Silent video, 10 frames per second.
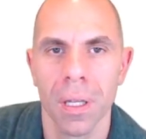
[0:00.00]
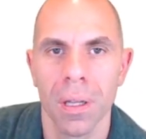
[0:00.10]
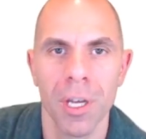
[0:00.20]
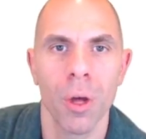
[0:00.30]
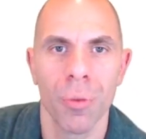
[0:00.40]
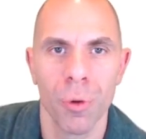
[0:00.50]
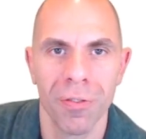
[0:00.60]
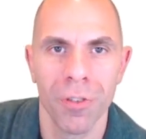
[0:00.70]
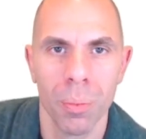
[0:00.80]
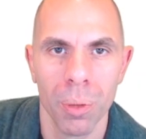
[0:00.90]
Let me go through
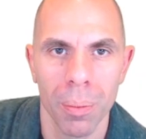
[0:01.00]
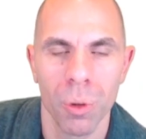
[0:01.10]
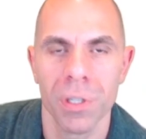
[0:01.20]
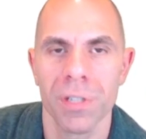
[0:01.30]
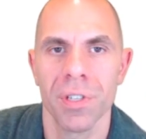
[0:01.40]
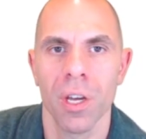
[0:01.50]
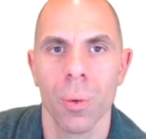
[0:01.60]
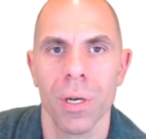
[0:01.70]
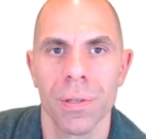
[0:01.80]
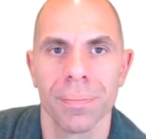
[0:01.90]
a few bullet points of
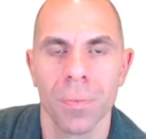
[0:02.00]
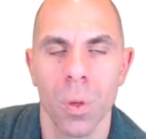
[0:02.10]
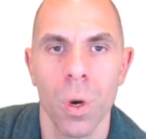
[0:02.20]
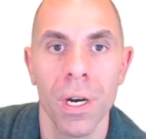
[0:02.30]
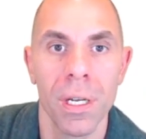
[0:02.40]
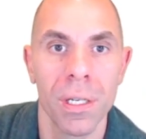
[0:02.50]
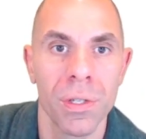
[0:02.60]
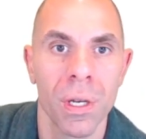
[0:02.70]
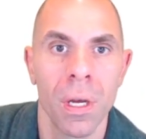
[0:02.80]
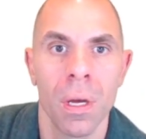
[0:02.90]
takeaways. One
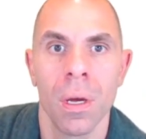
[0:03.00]
is,